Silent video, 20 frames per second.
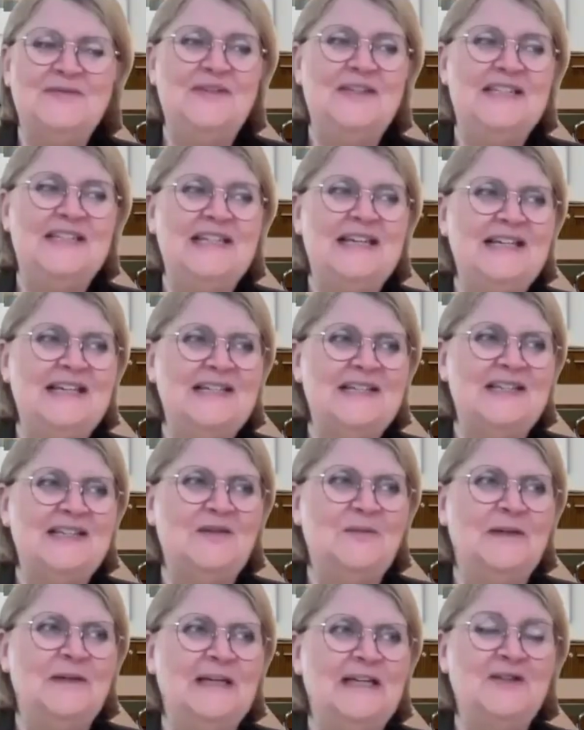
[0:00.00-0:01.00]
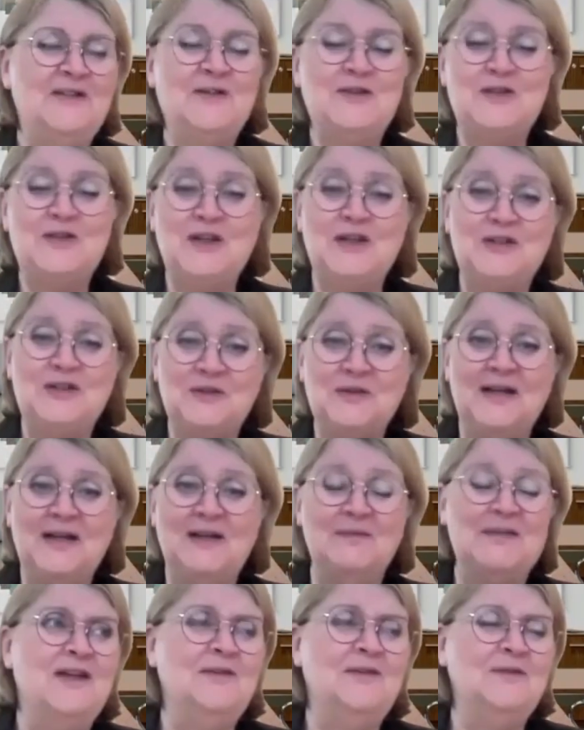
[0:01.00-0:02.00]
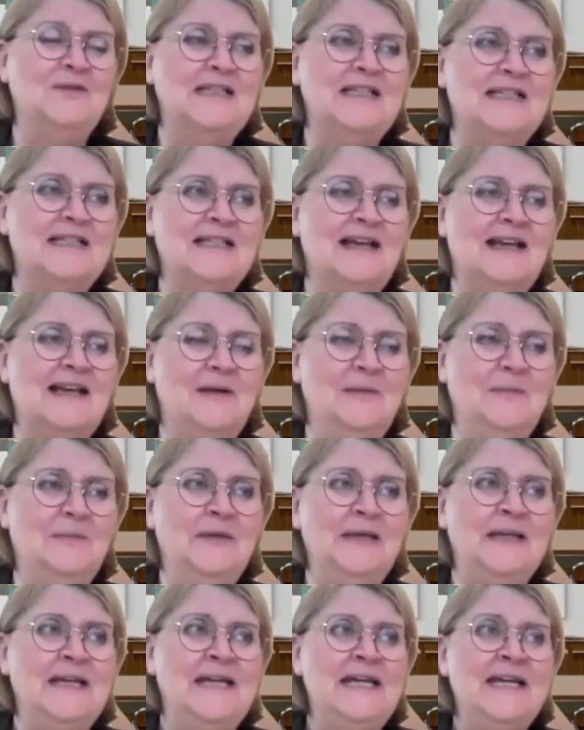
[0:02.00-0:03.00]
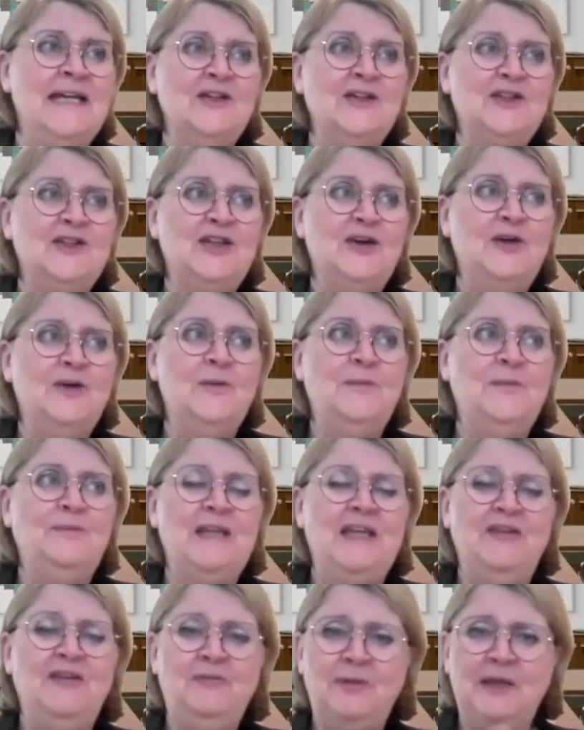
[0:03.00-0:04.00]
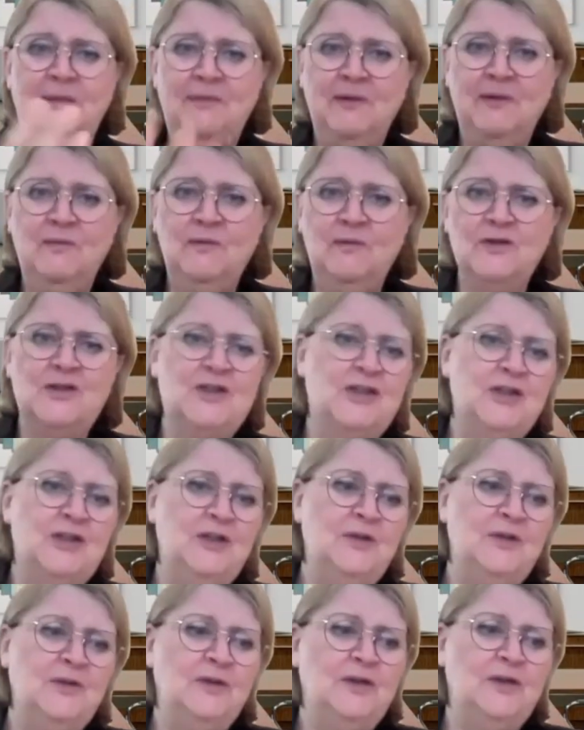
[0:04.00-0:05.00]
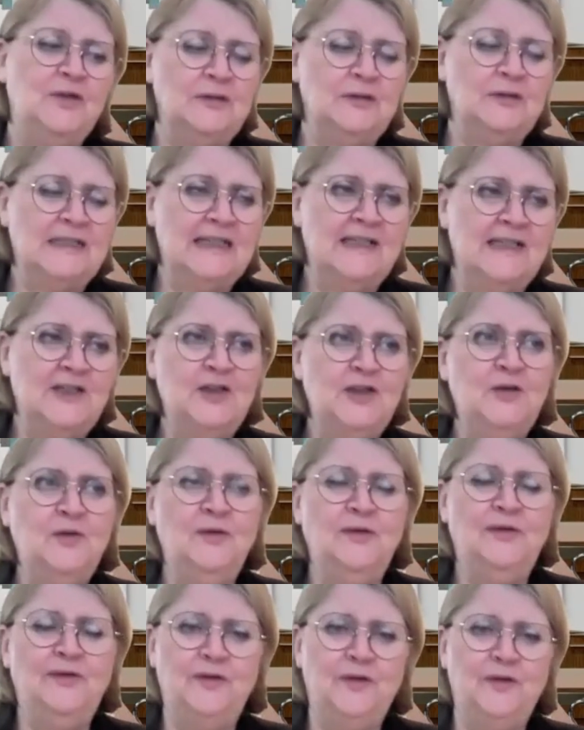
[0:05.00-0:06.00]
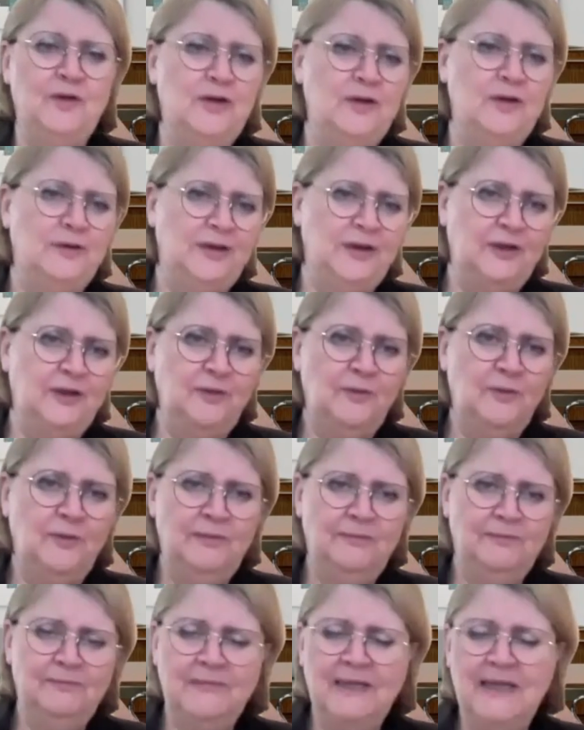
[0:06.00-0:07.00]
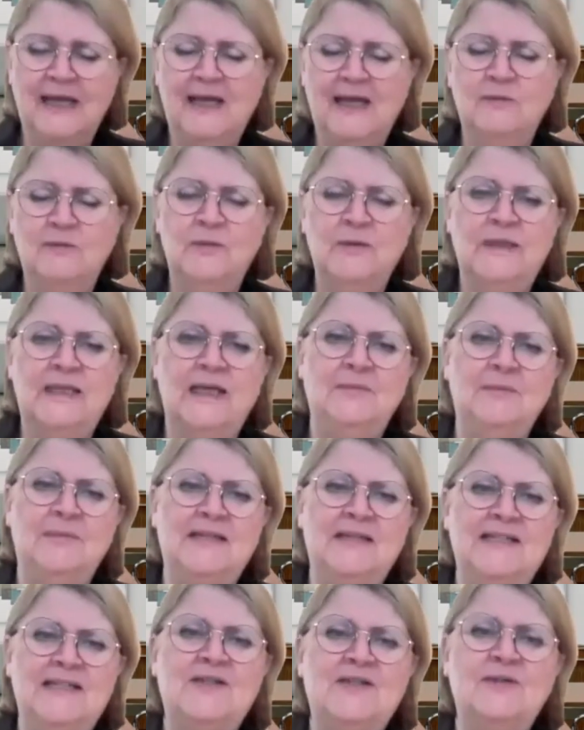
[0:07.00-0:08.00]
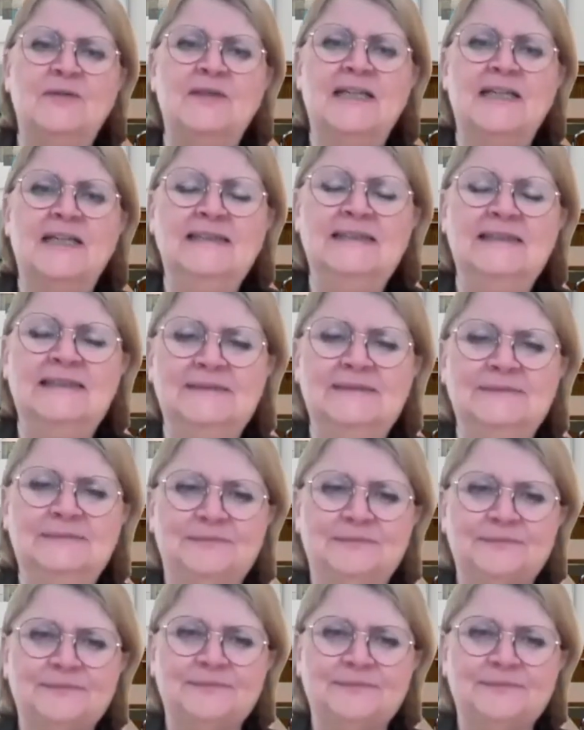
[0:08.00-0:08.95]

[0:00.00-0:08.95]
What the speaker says: that's a fantastic way to start to round this up. So if people want to contact you or follow you, how would they best do that?